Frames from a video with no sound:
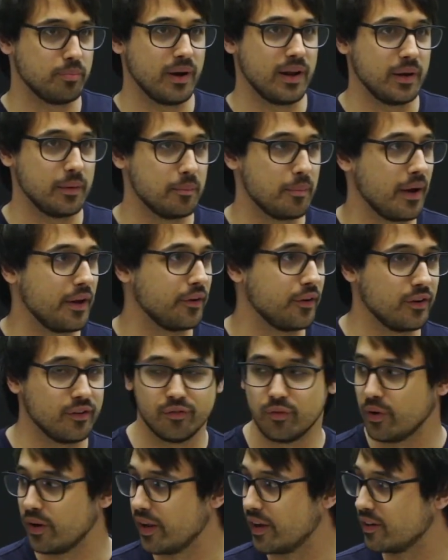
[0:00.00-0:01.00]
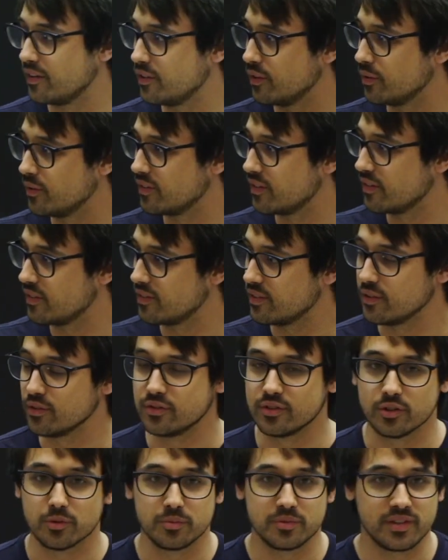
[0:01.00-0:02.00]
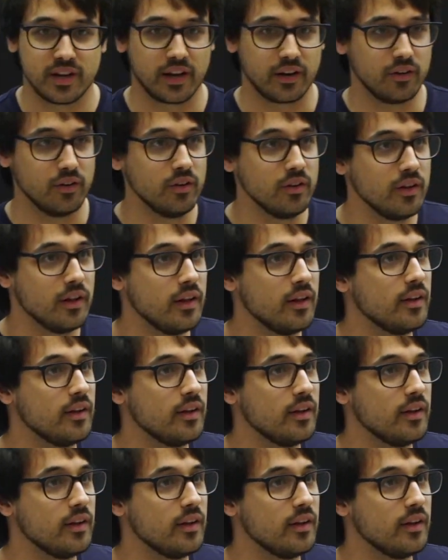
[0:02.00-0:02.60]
bread and butter of what I do is this YouTube channel.